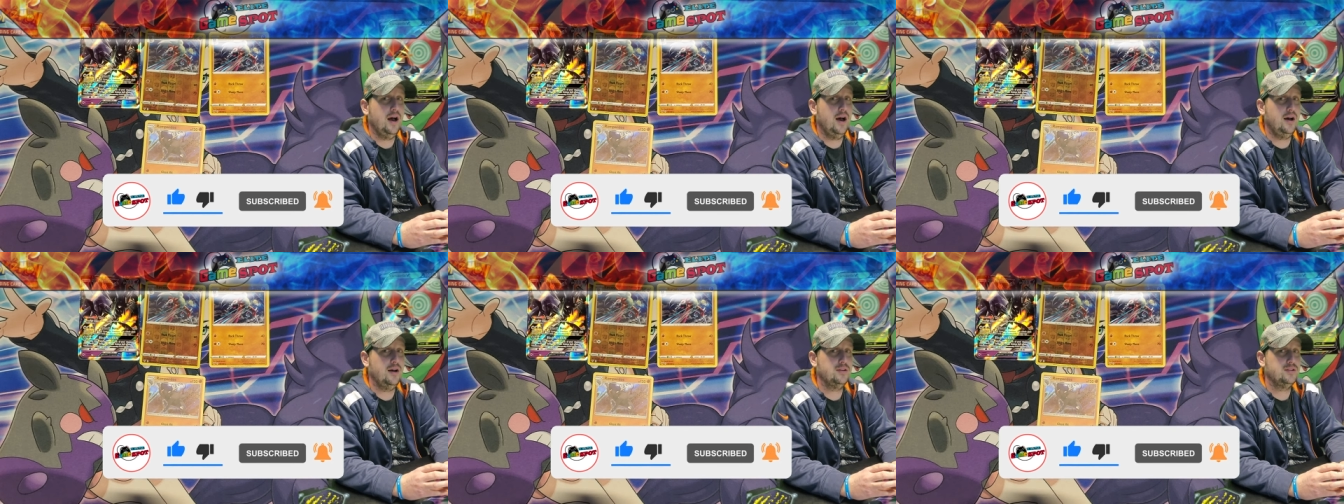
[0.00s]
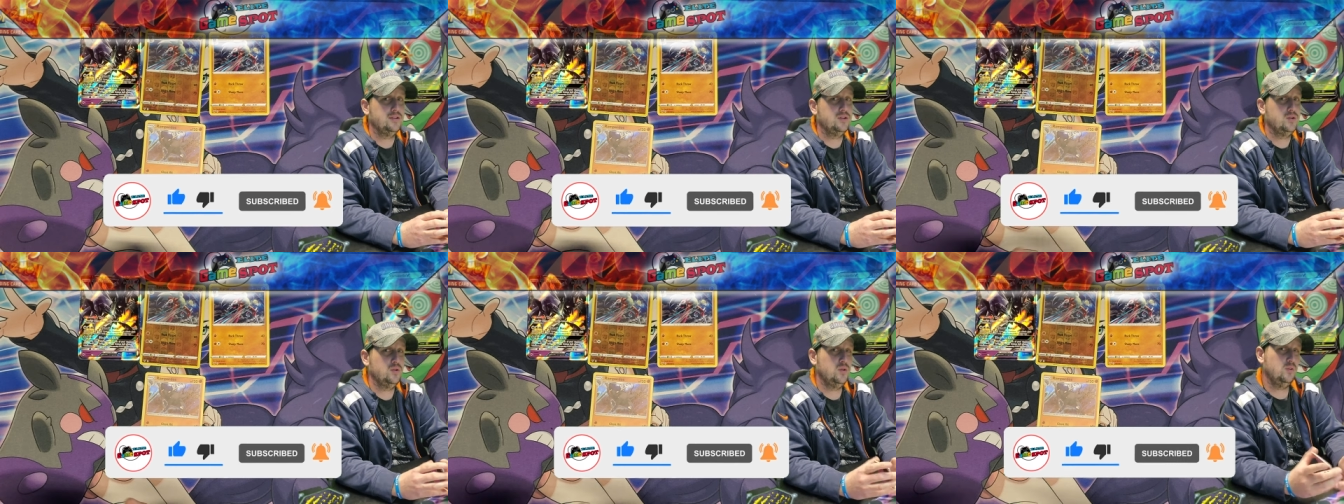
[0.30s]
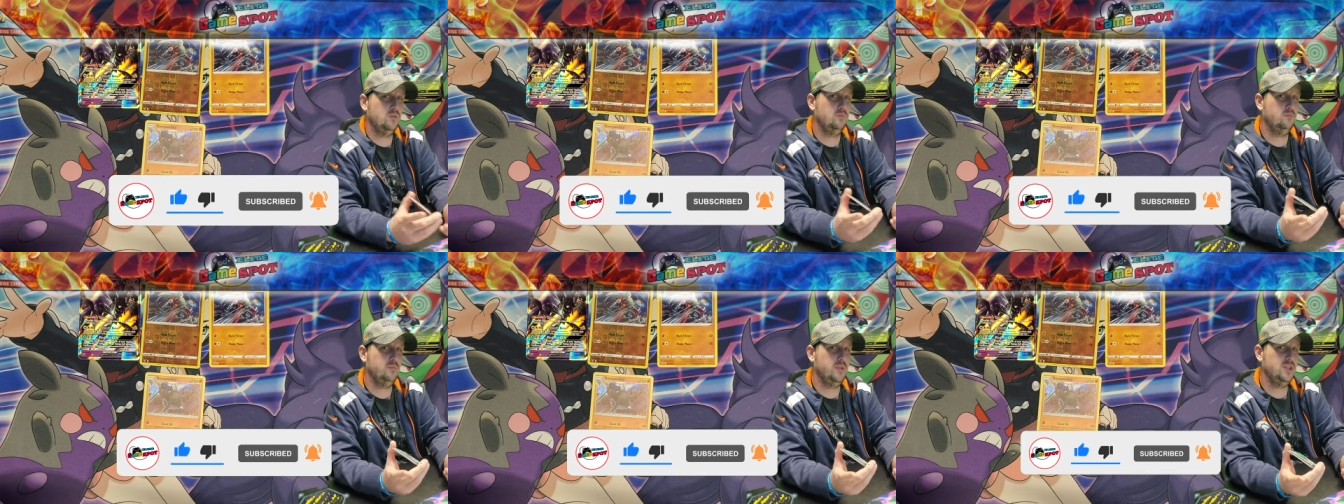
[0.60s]

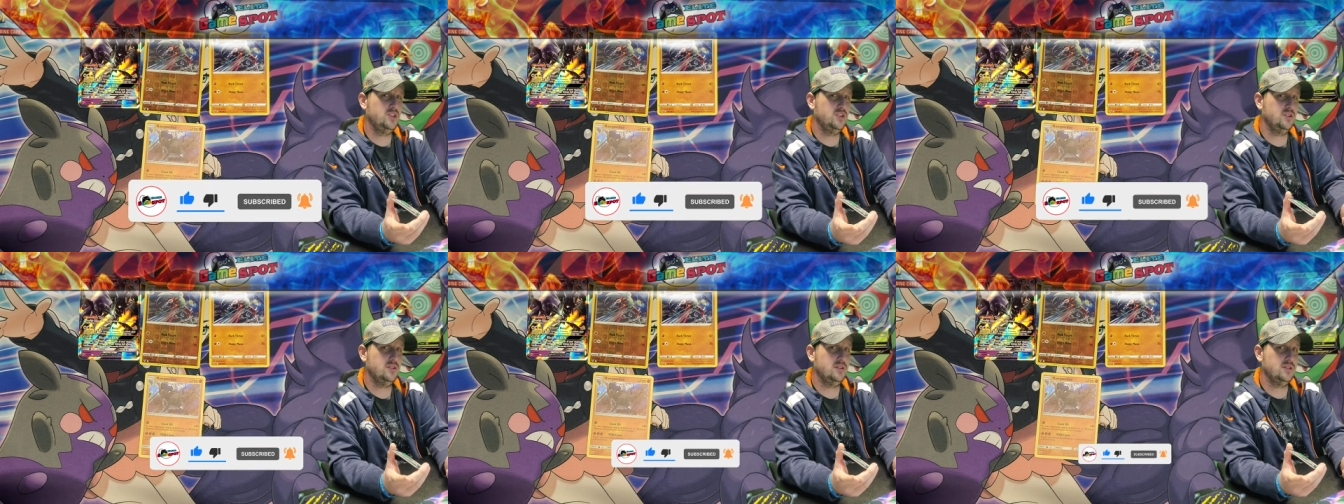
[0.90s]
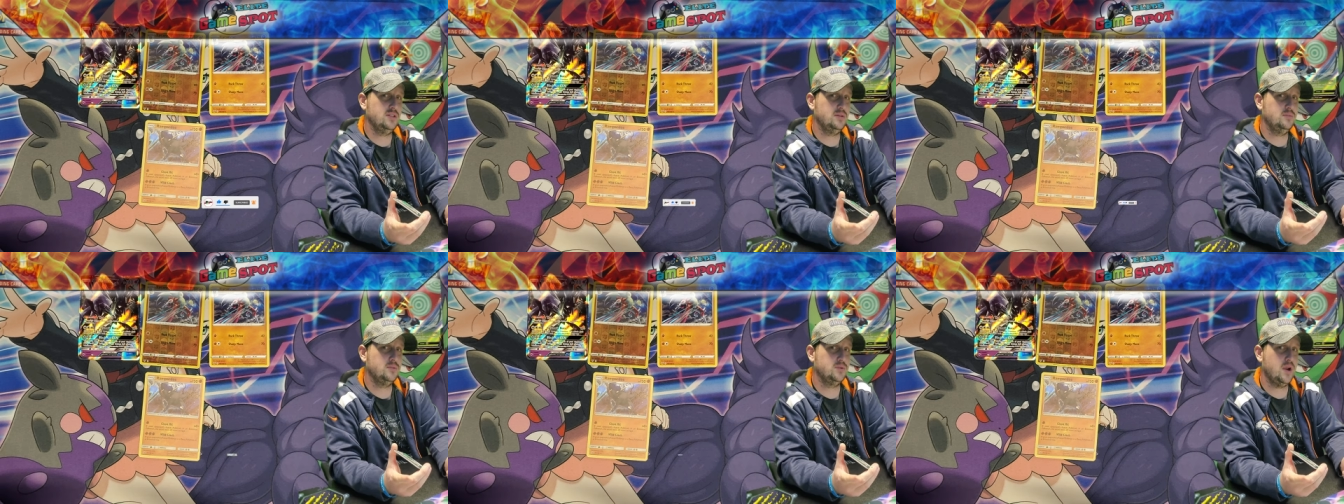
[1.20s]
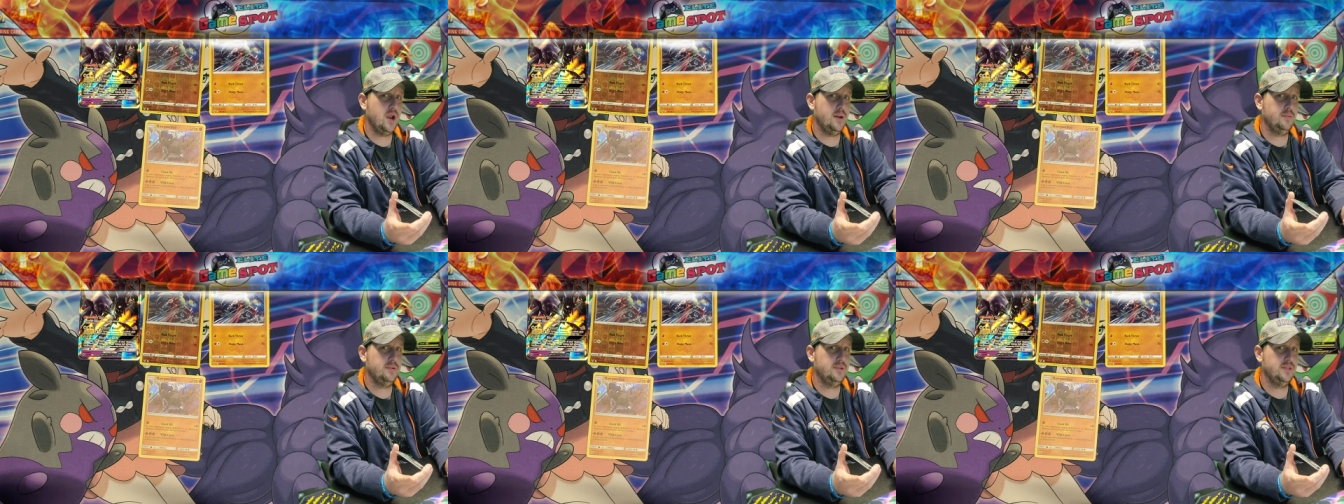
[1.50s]
So, be sure to
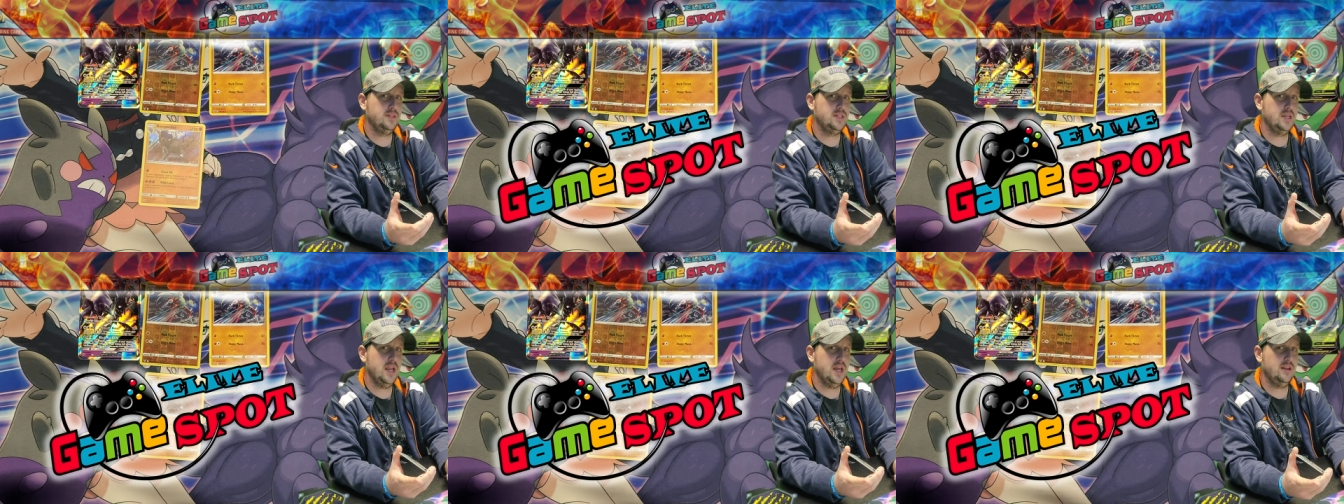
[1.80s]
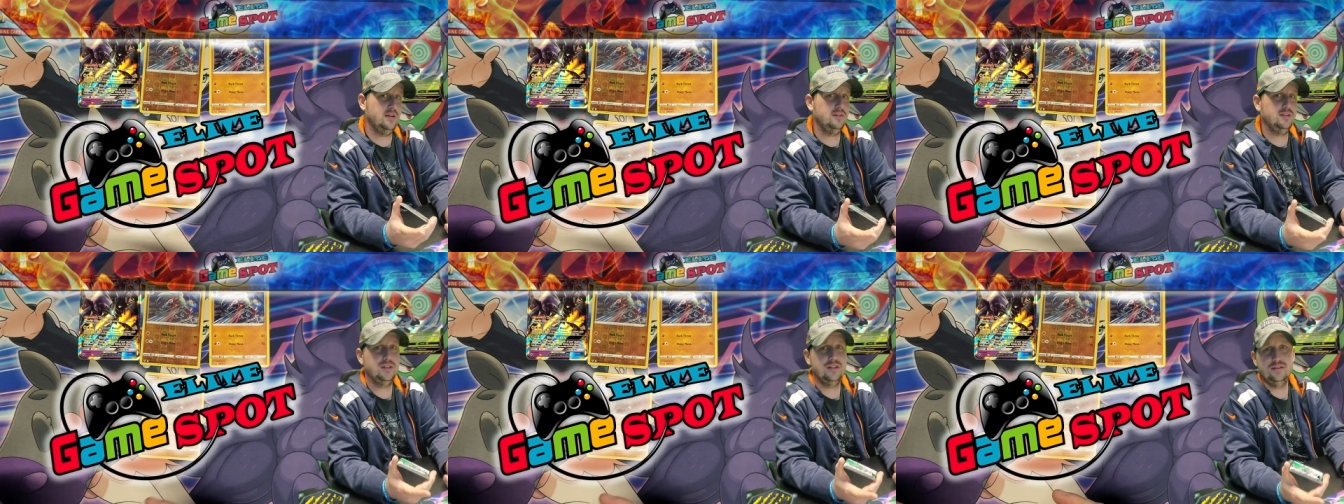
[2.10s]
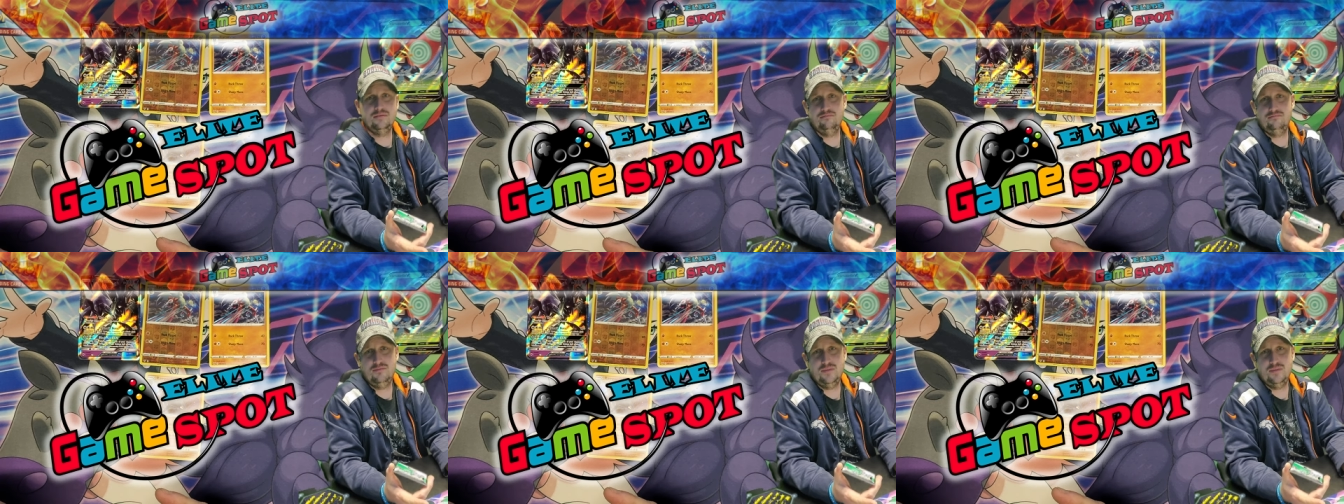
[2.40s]
subscribe to the channel to